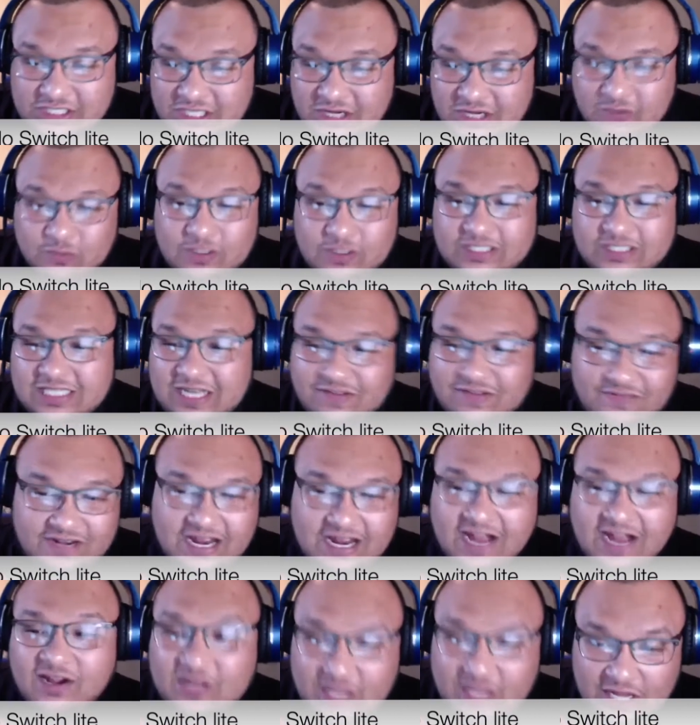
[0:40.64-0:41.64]
wasn't even
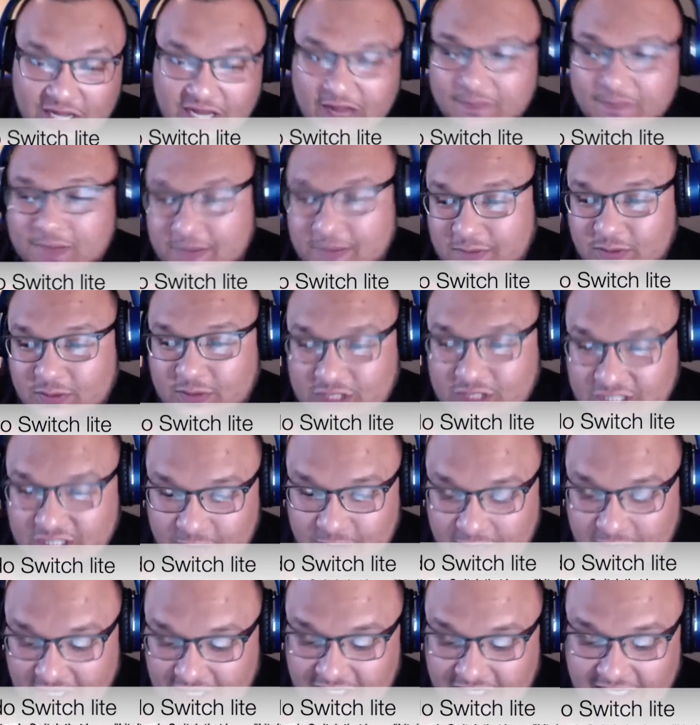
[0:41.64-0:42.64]
out yet, and people were
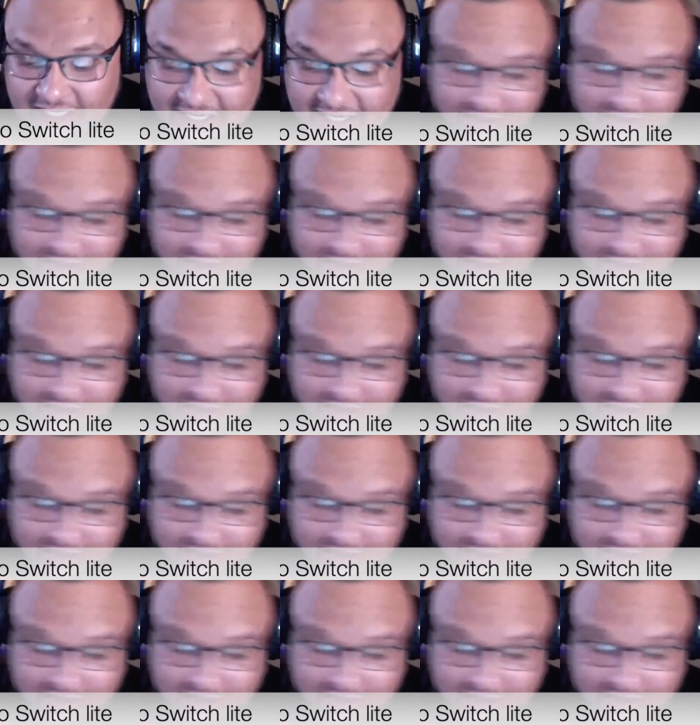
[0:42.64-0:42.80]
speculating